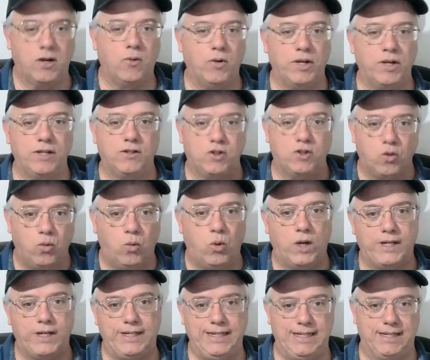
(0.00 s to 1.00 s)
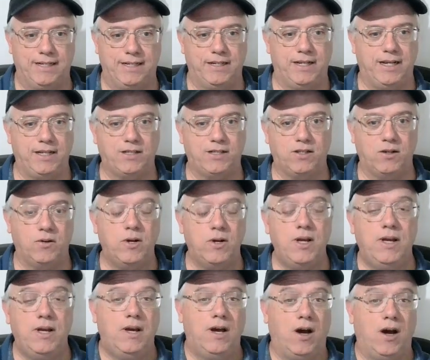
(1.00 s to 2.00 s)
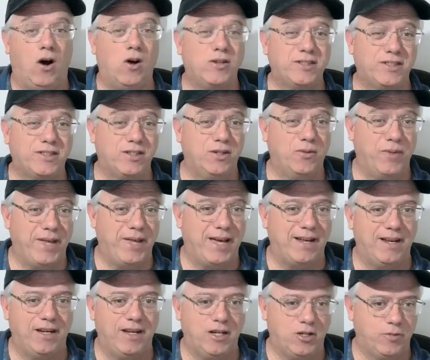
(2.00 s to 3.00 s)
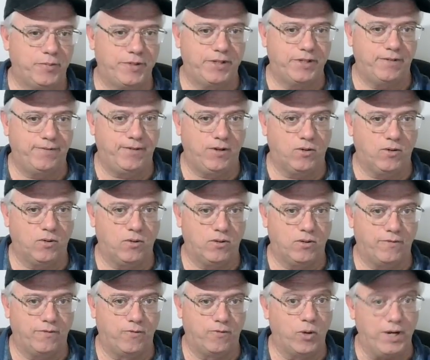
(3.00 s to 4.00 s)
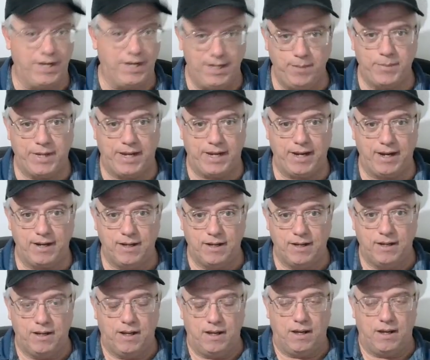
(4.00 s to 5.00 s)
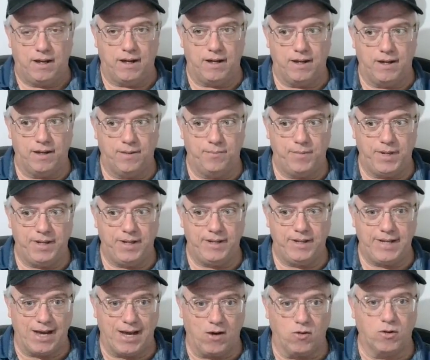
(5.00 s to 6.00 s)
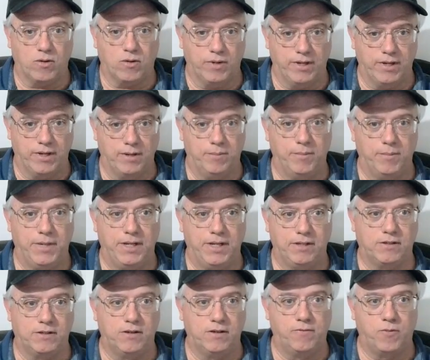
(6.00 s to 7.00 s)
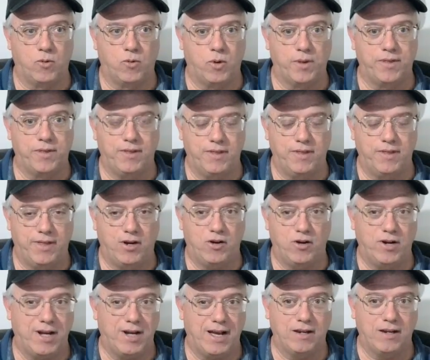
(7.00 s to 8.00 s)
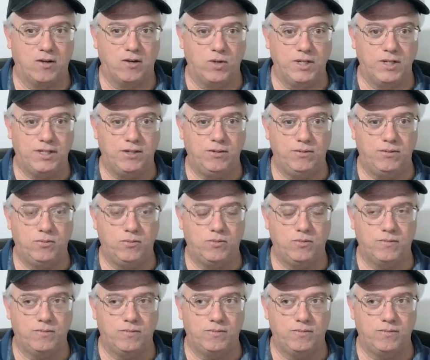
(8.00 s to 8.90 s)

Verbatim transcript: going 20 a day. So also that helps if you're for eBay um, in the algorithm and so forth. They're not going to